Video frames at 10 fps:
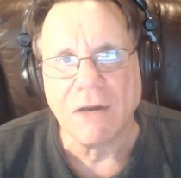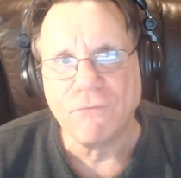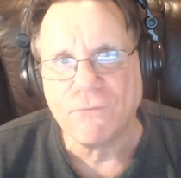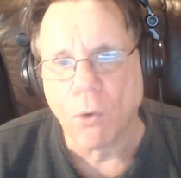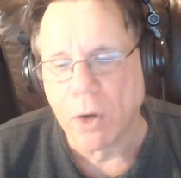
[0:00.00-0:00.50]

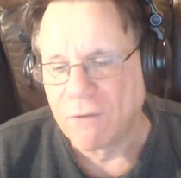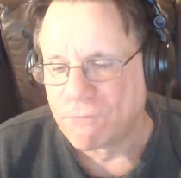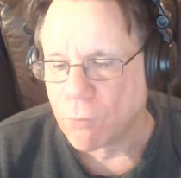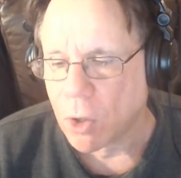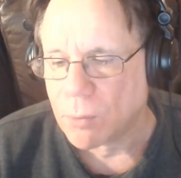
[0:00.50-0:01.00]

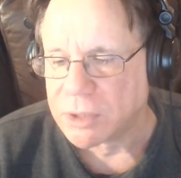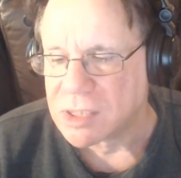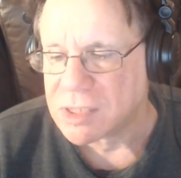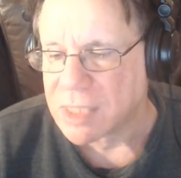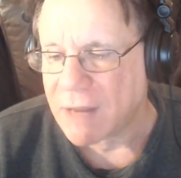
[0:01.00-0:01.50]
44 with his
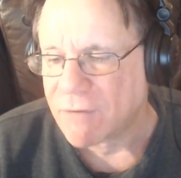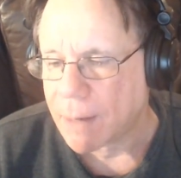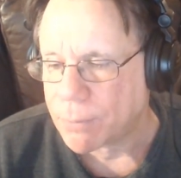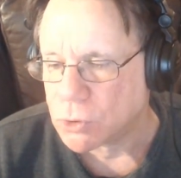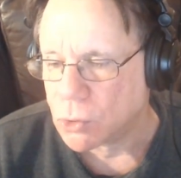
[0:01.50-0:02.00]
save
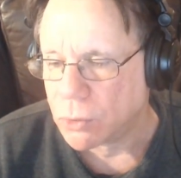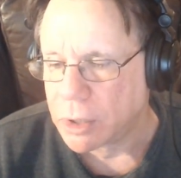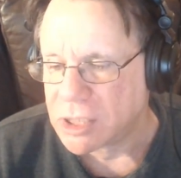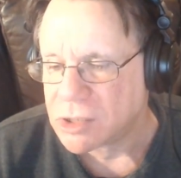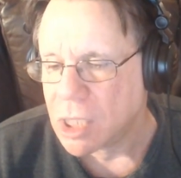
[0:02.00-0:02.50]
opportunities
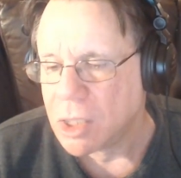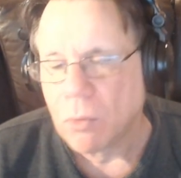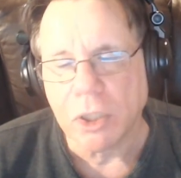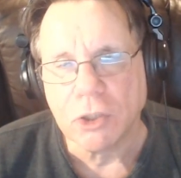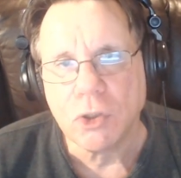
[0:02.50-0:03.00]
with a
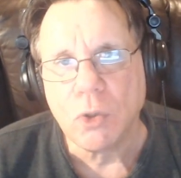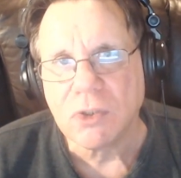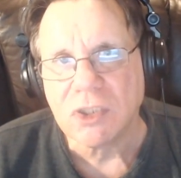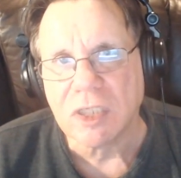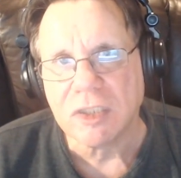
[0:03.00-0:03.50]

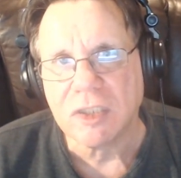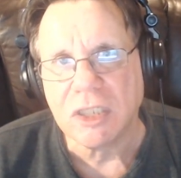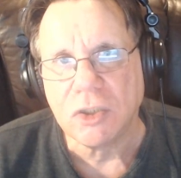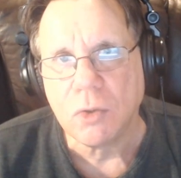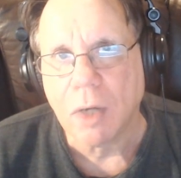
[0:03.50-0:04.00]

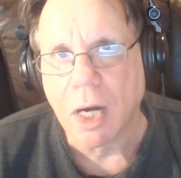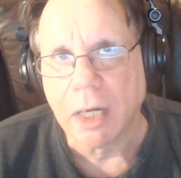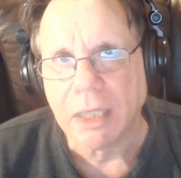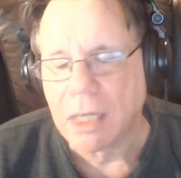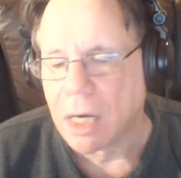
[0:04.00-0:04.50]
2.62
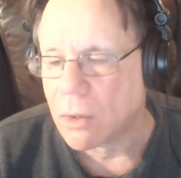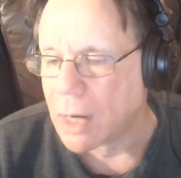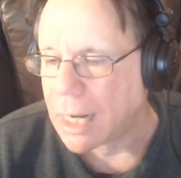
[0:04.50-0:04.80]
ERA.